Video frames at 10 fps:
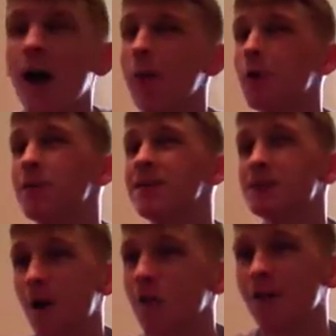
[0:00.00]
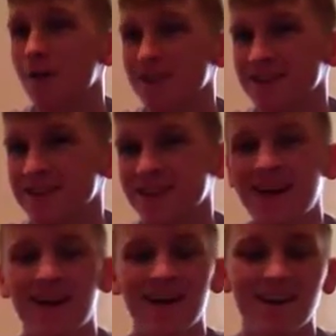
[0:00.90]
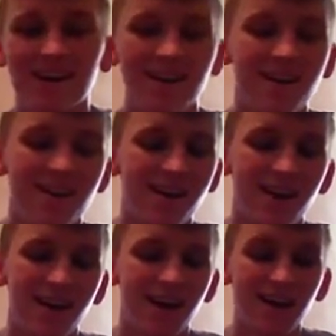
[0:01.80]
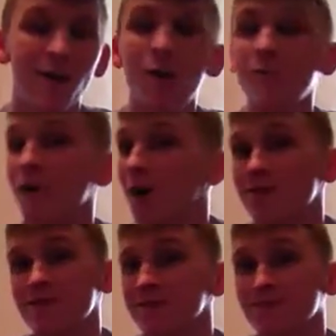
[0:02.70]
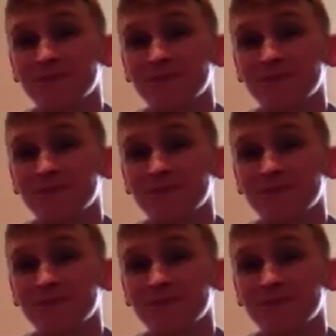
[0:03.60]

I'm going to be totally honest, Noam Dar doesn't